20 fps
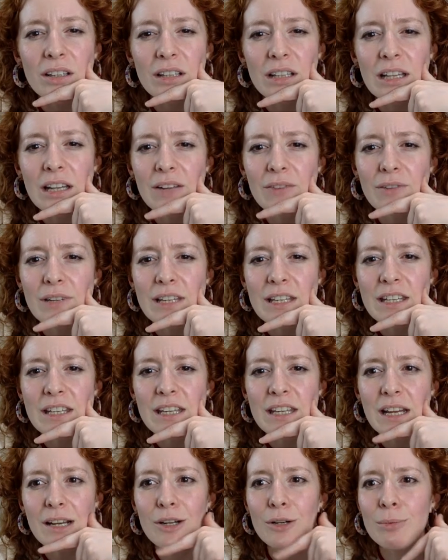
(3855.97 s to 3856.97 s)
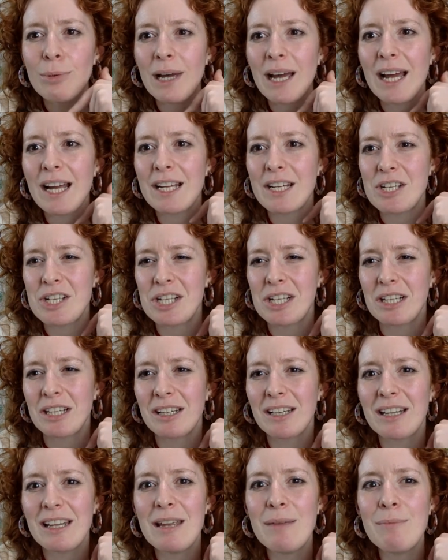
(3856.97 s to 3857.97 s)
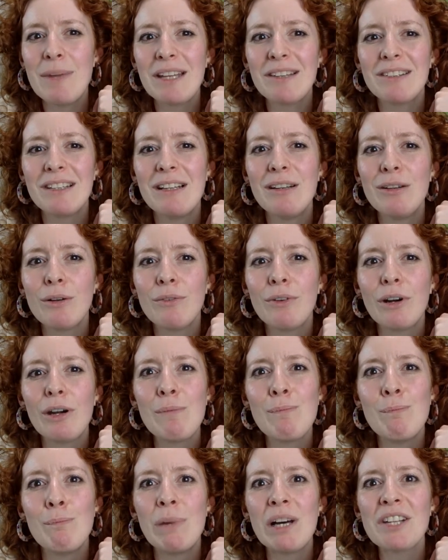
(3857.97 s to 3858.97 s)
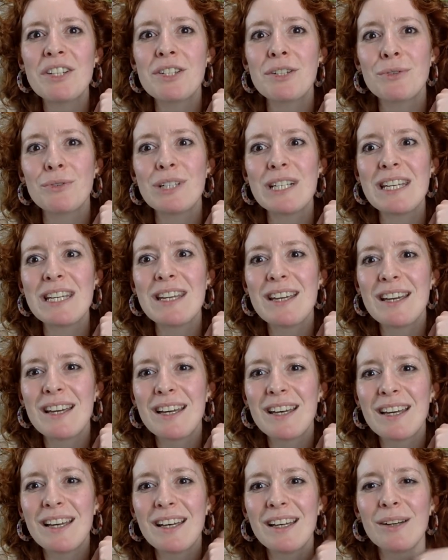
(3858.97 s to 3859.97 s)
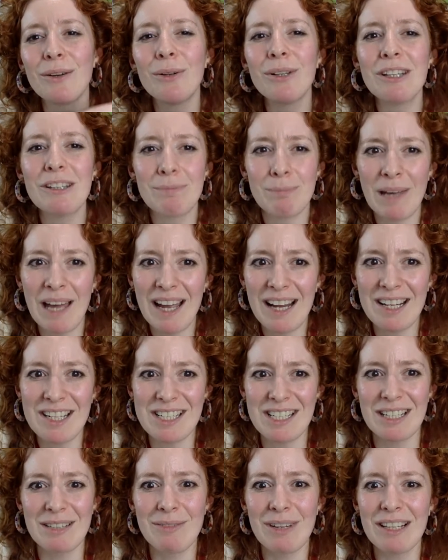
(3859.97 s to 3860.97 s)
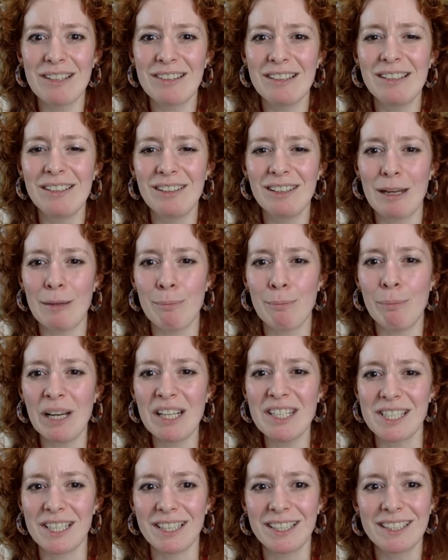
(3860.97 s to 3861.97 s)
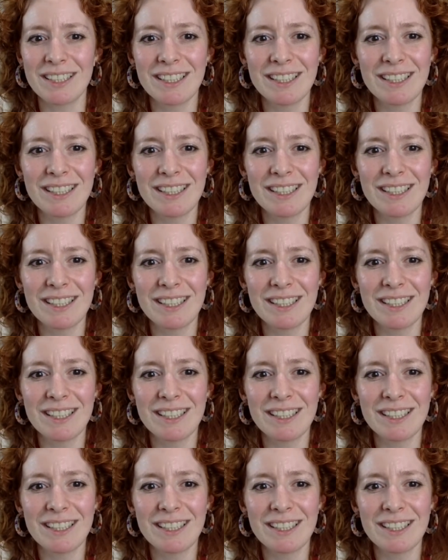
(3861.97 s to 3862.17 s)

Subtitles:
Lovely yellow packaging. It makes it look very buttery. All this packaging makes it look like butter.